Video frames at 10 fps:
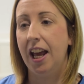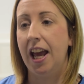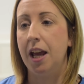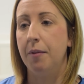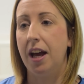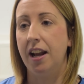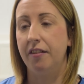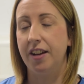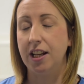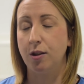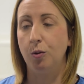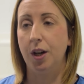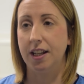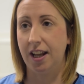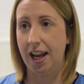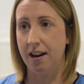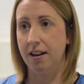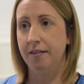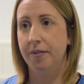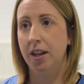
and have nice low risk care.